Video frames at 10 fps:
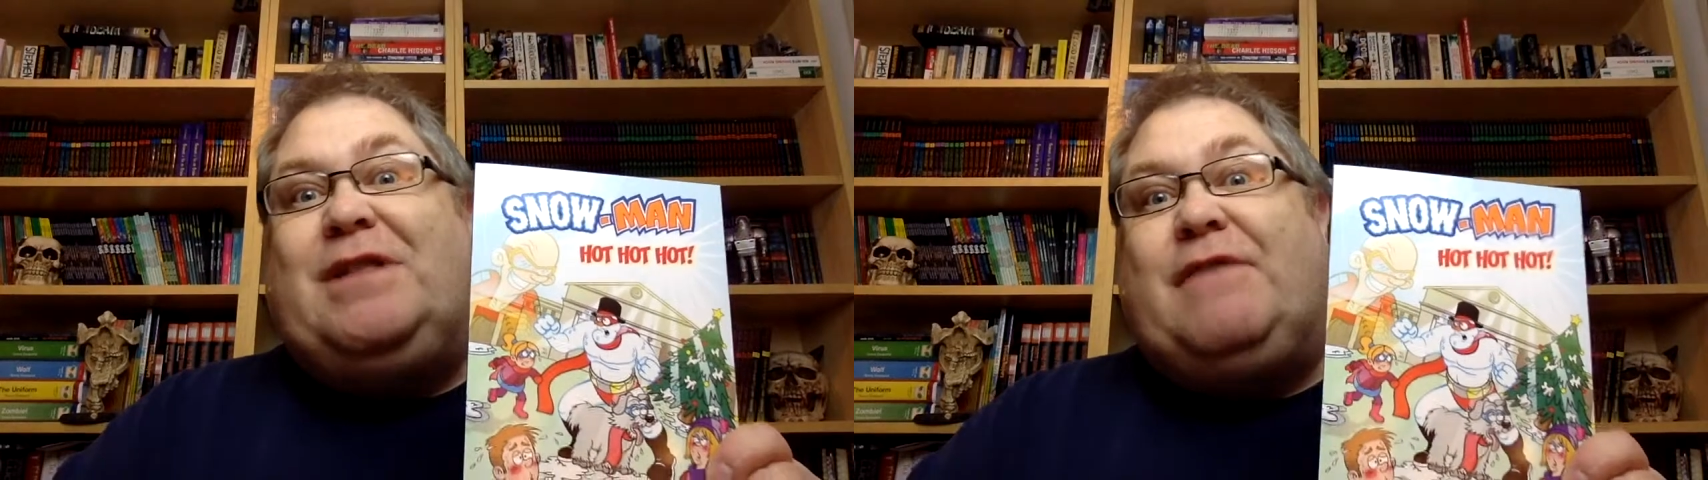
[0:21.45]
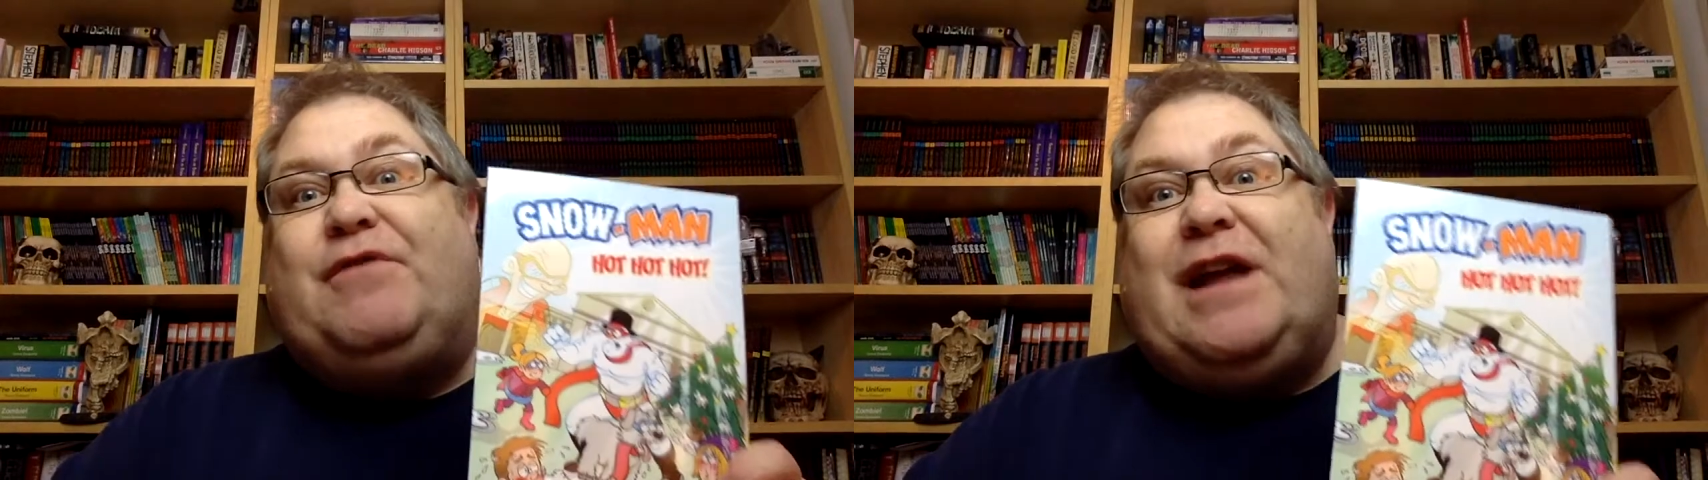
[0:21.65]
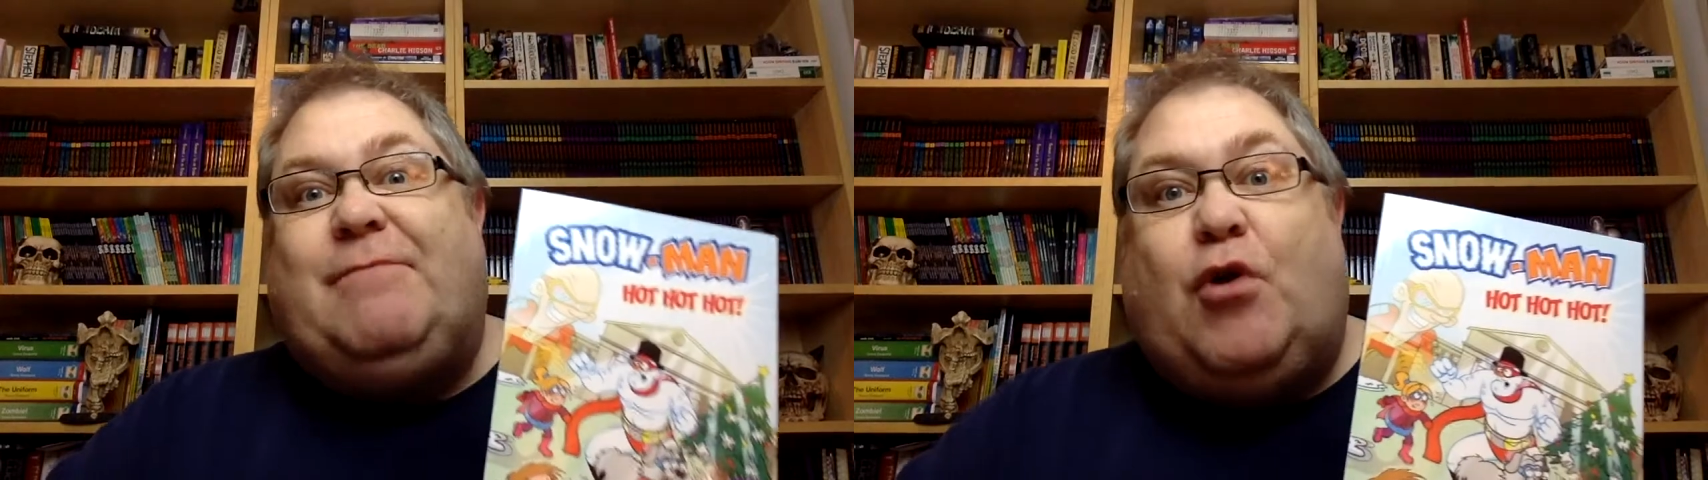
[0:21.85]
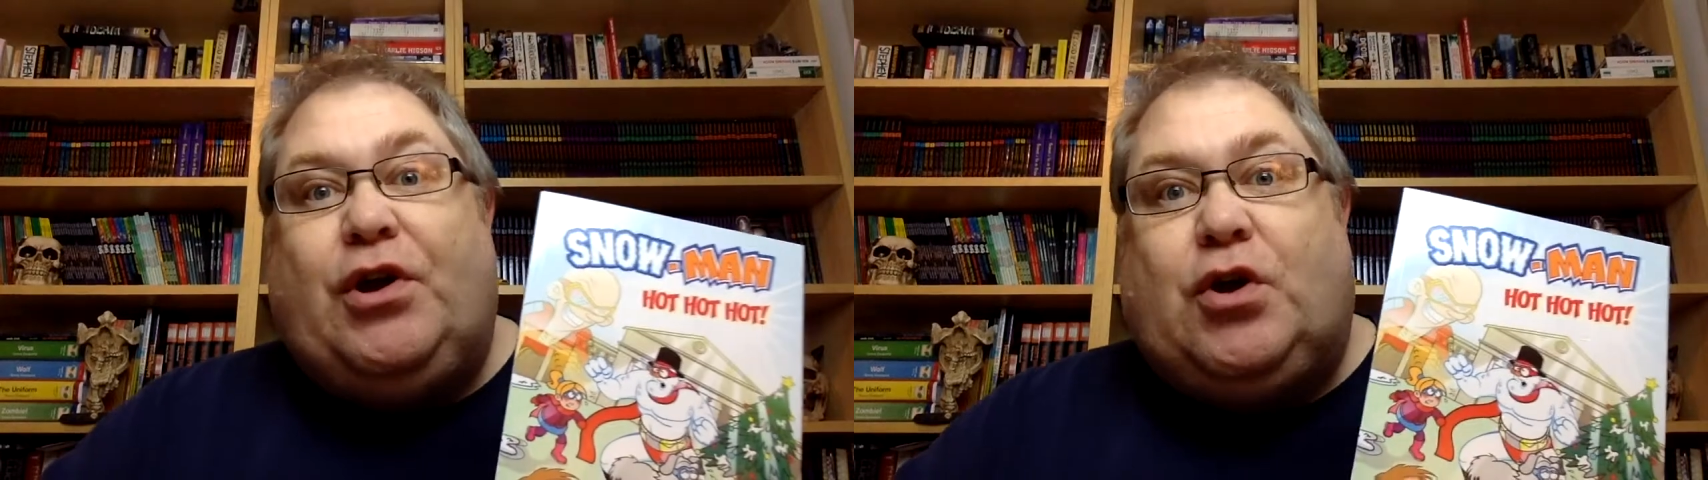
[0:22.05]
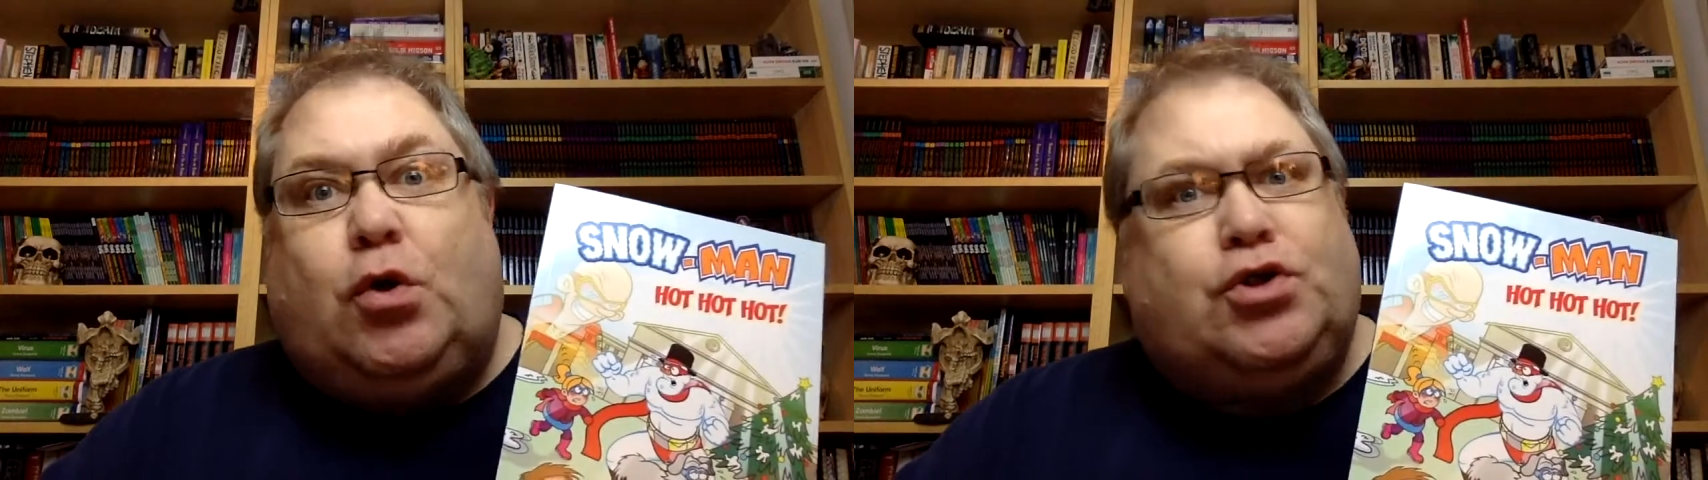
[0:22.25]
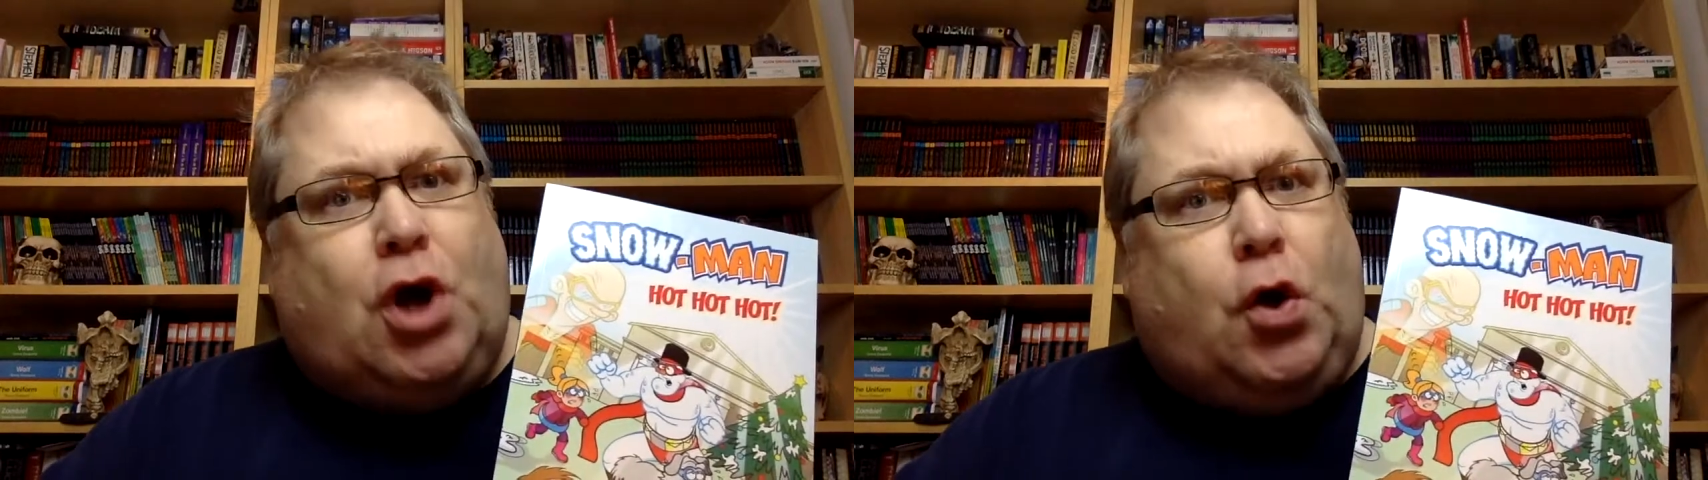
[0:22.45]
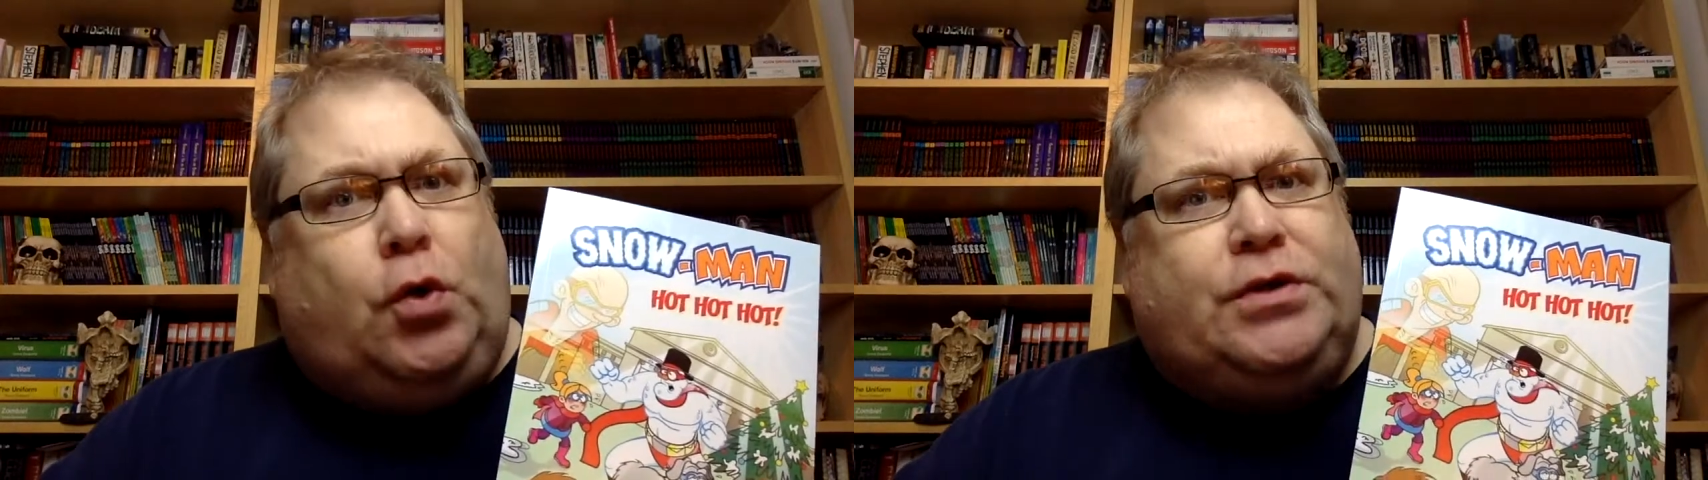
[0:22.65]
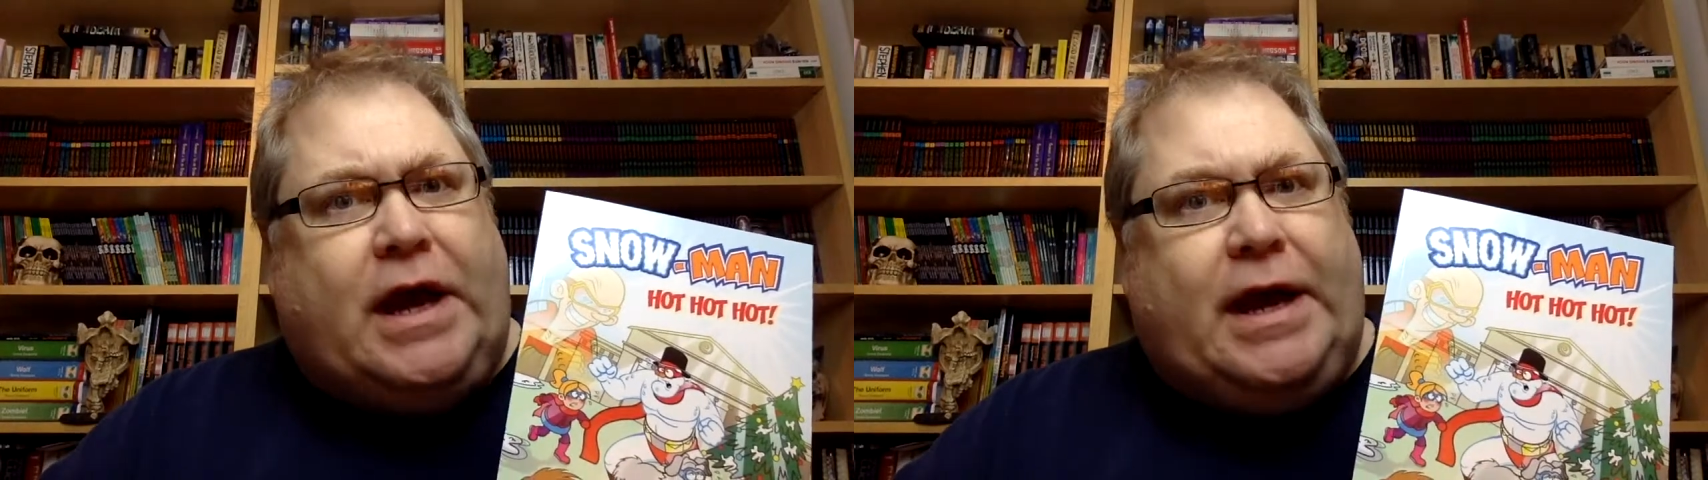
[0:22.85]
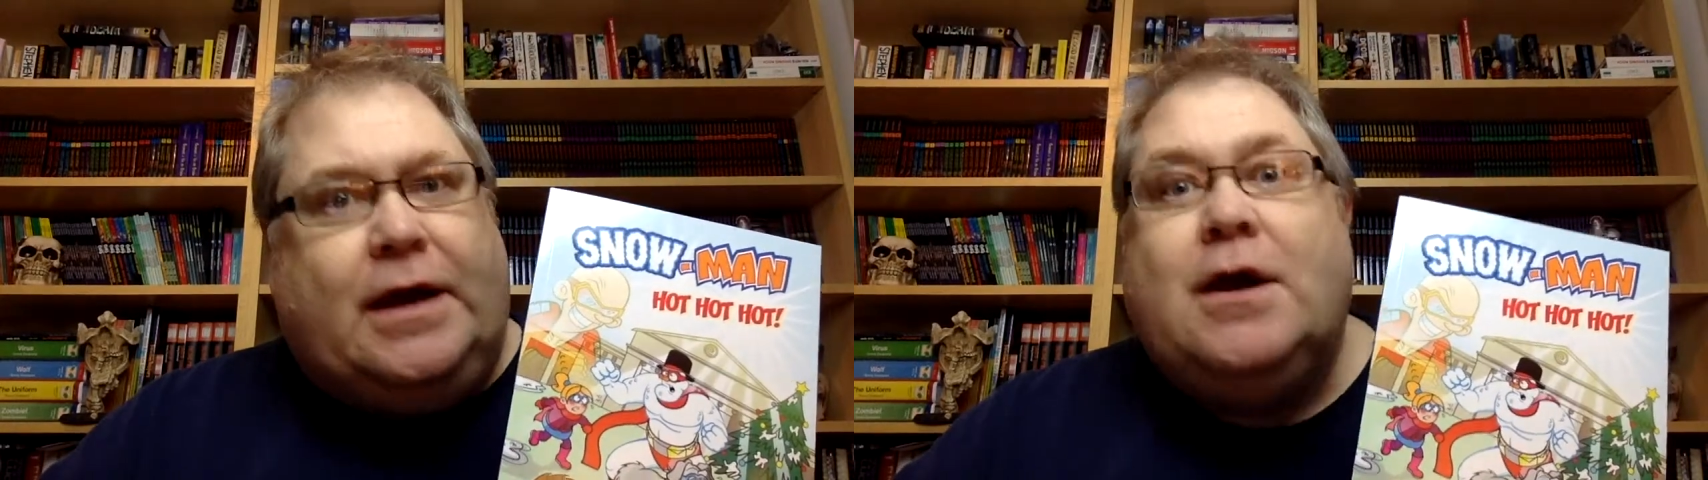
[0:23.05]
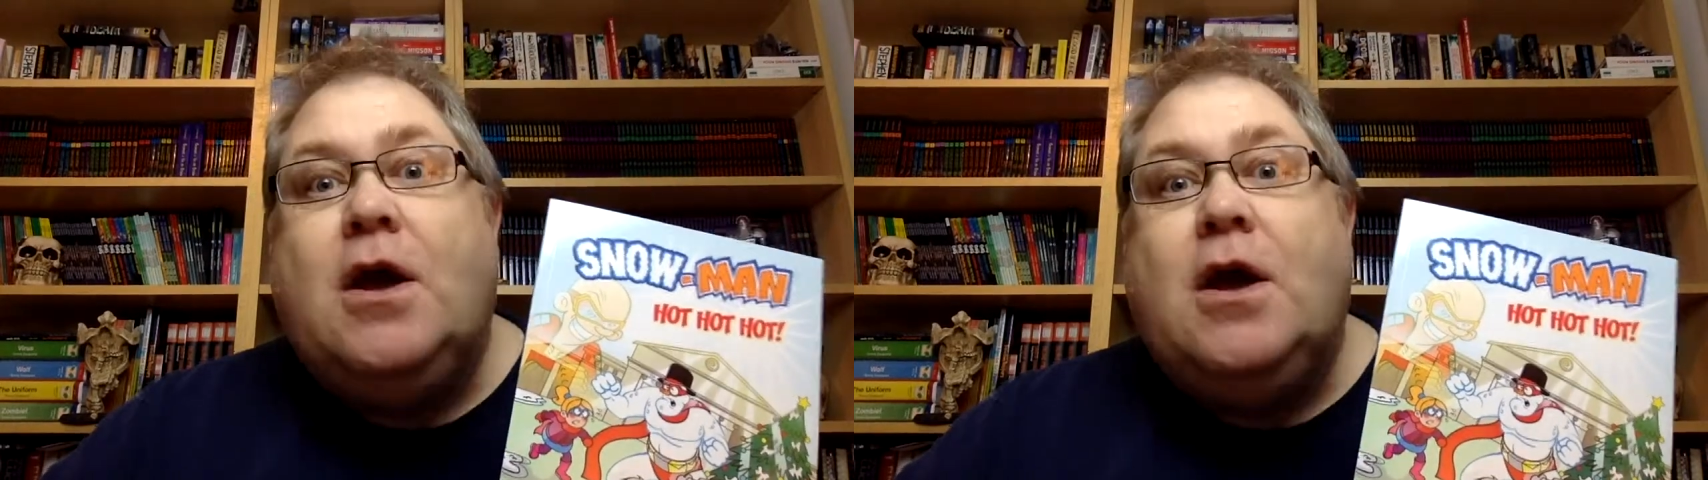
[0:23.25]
everyday boy called Cole Day,